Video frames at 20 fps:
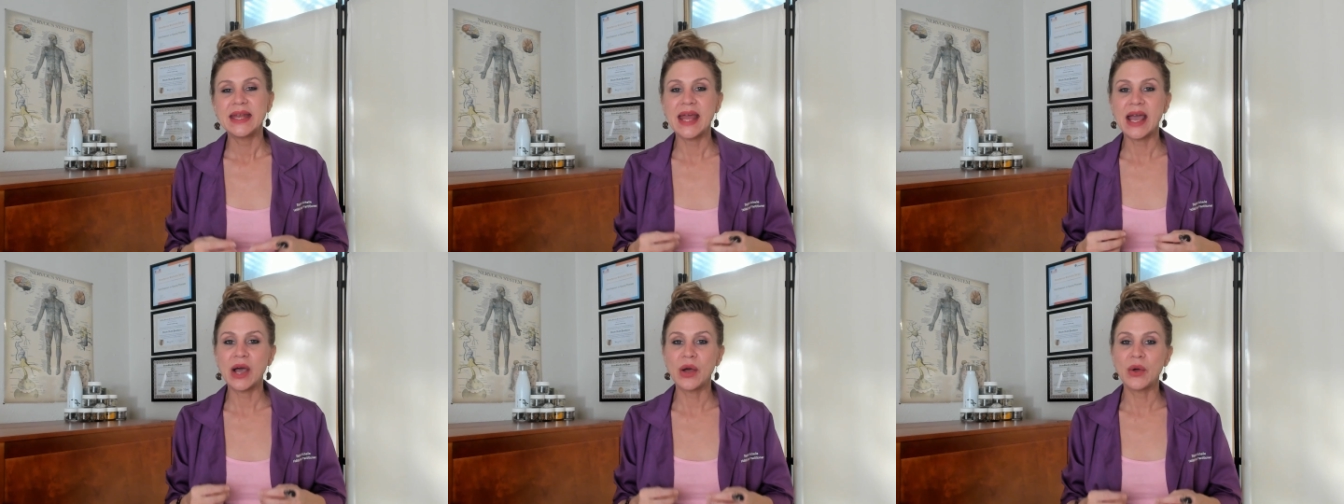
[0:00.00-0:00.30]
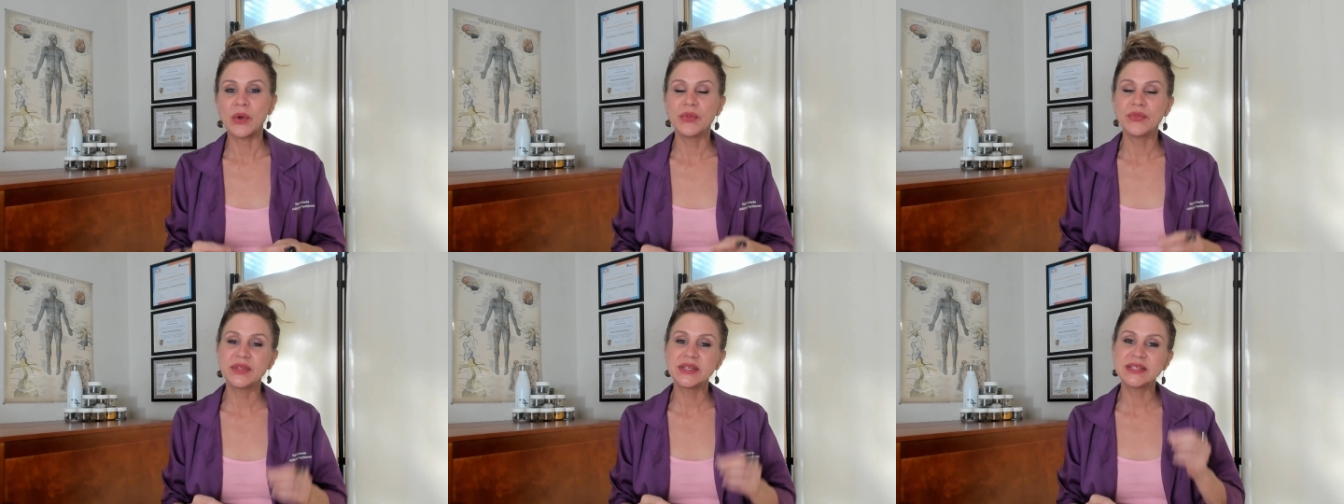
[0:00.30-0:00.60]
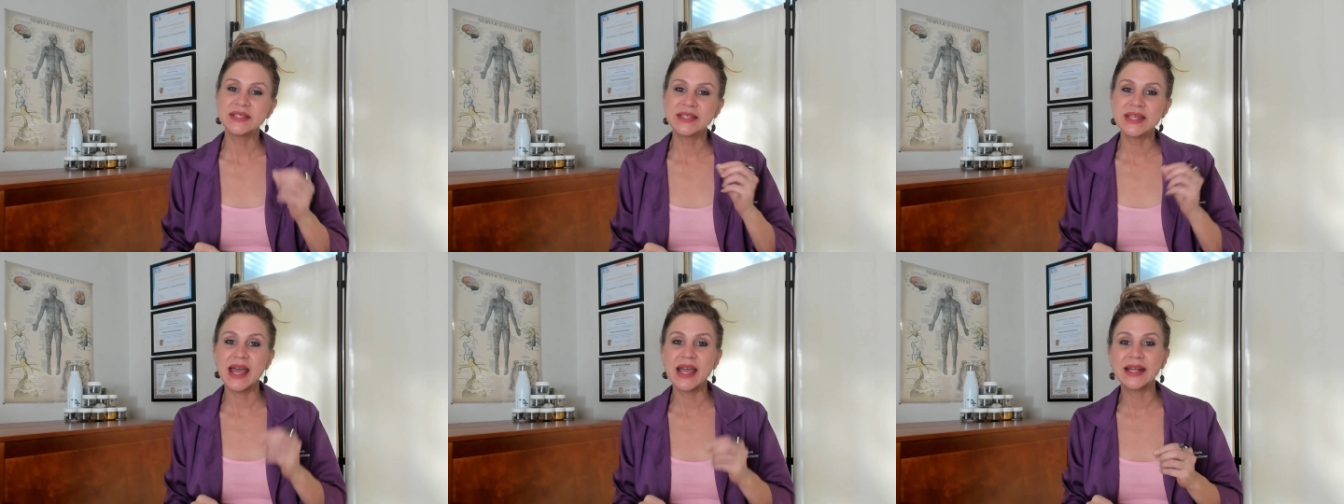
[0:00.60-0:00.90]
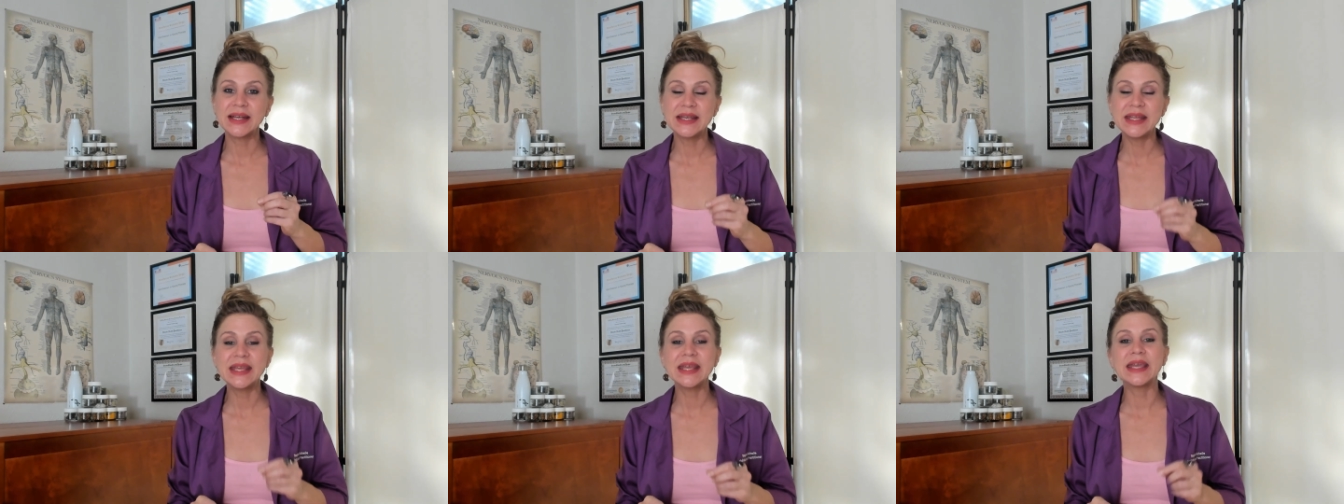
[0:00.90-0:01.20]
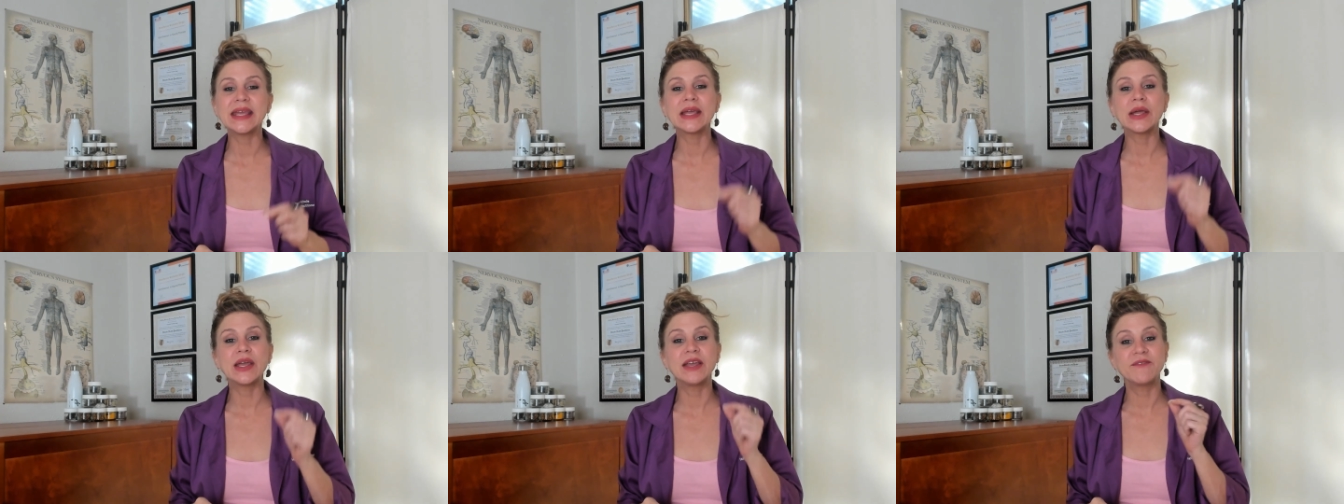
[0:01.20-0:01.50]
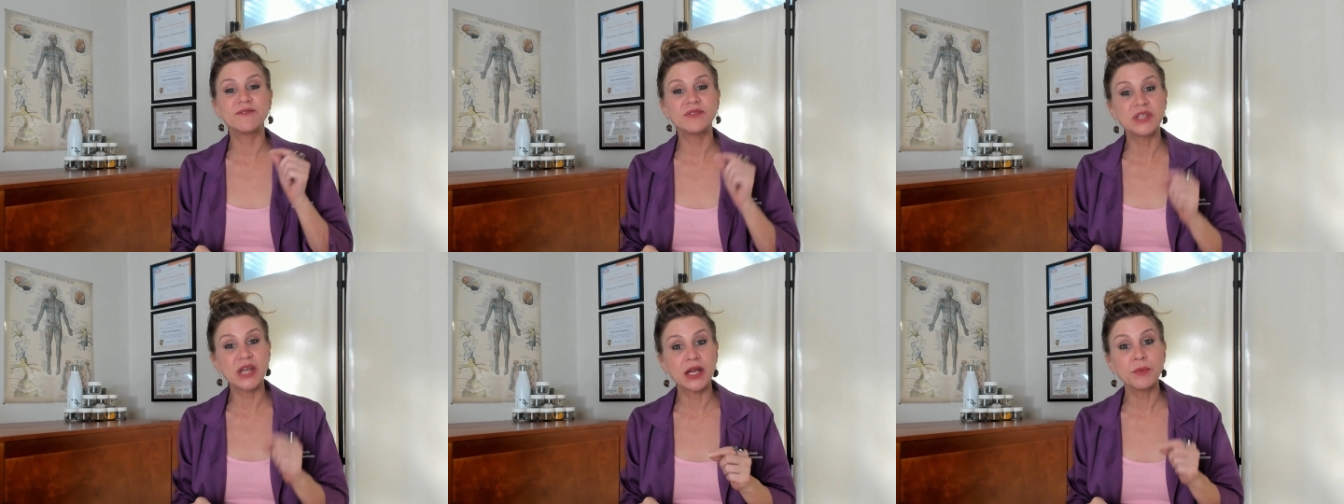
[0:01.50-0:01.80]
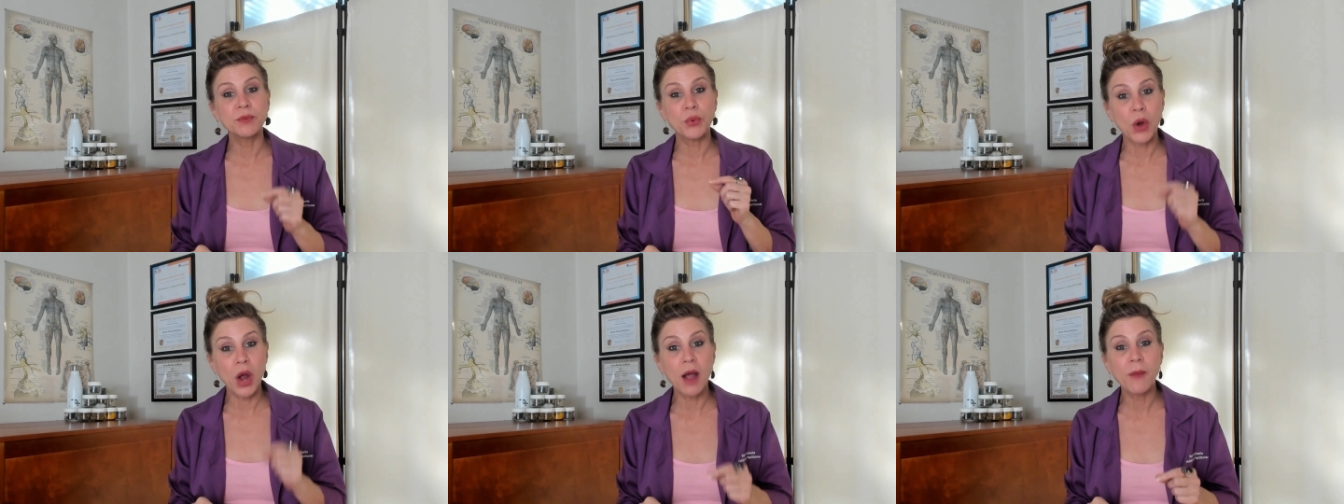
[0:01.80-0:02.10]
Now, this technique, if
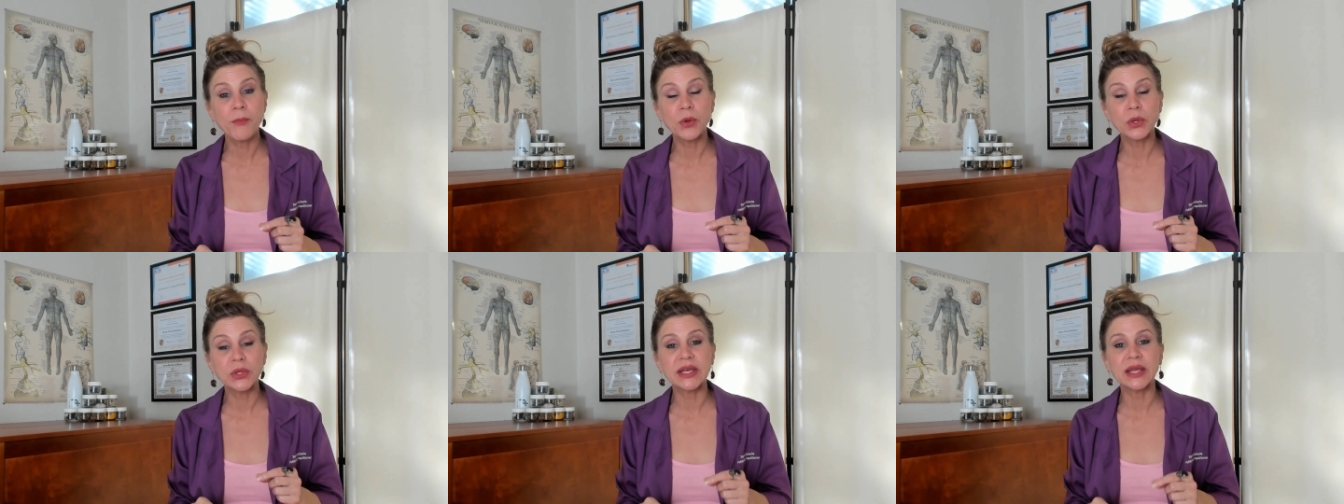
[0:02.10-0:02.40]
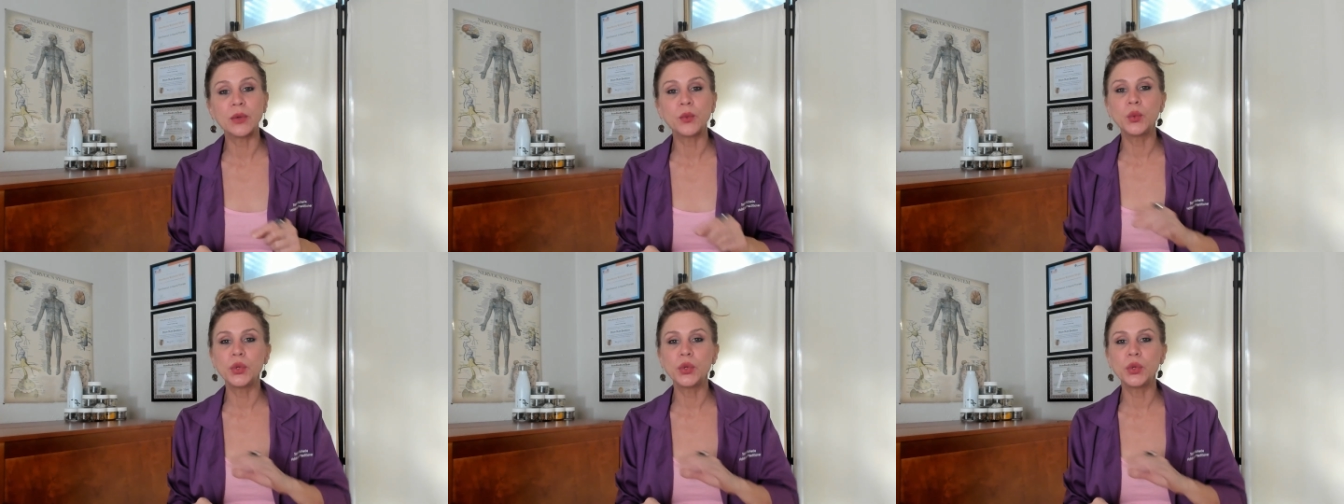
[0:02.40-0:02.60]
done properly,